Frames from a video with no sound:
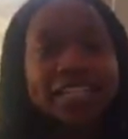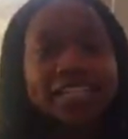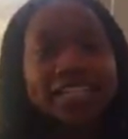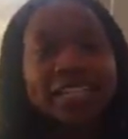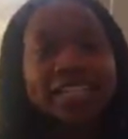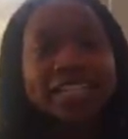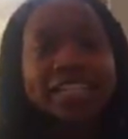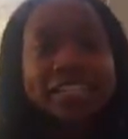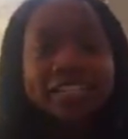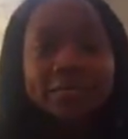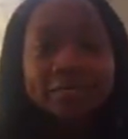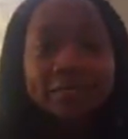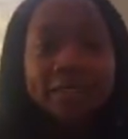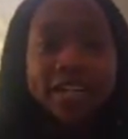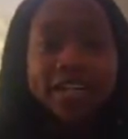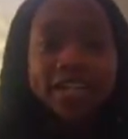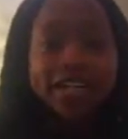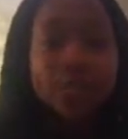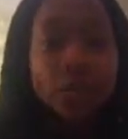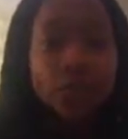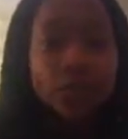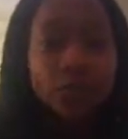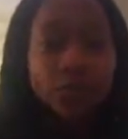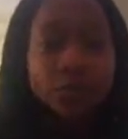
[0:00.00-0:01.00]
and I did my
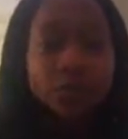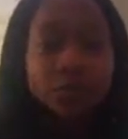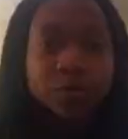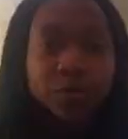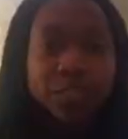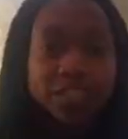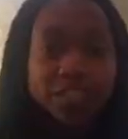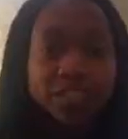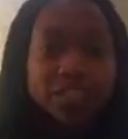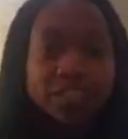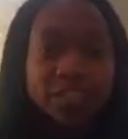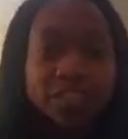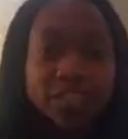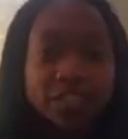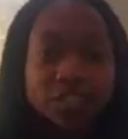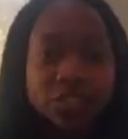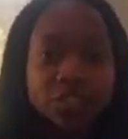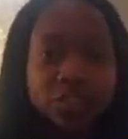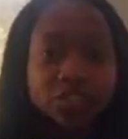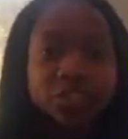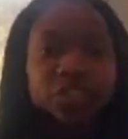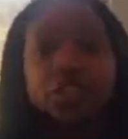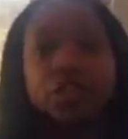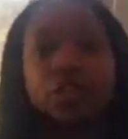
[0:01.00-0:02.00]
novel
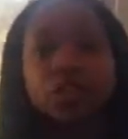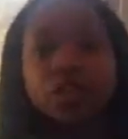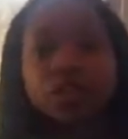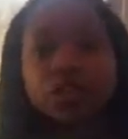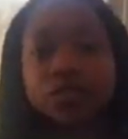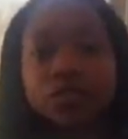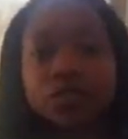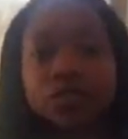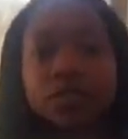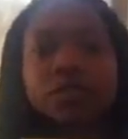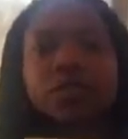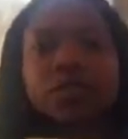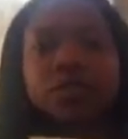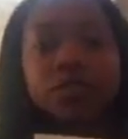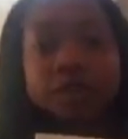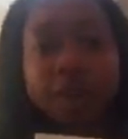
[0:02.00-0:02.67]
presentation over